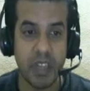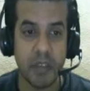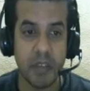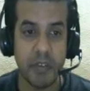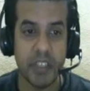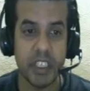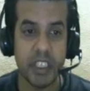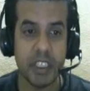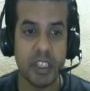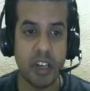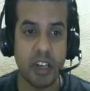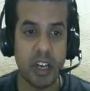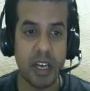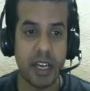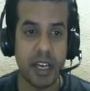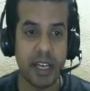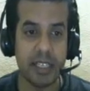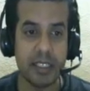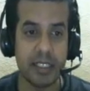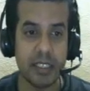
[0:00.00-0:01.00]
which is called
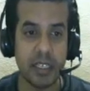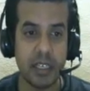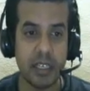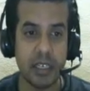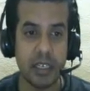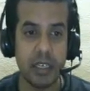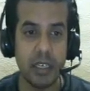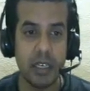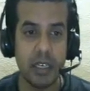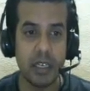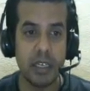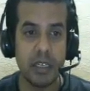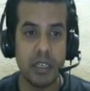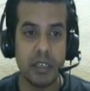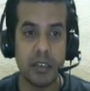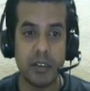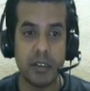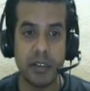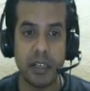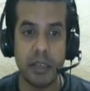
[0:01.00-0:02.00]
as a
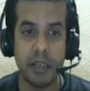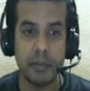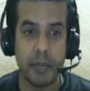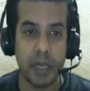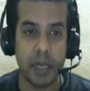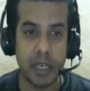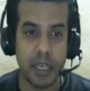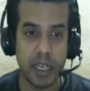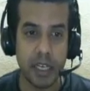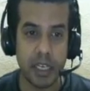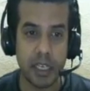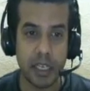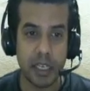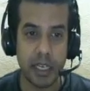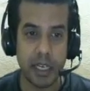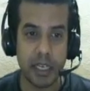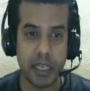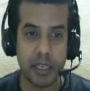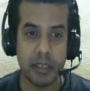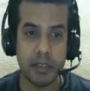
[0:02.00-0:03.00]
remarketing
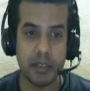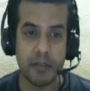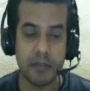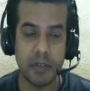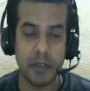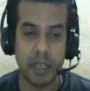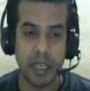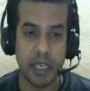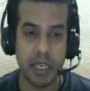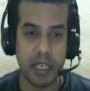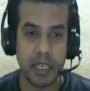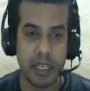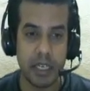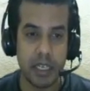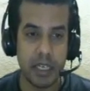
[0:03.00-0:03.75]
ad. Fine.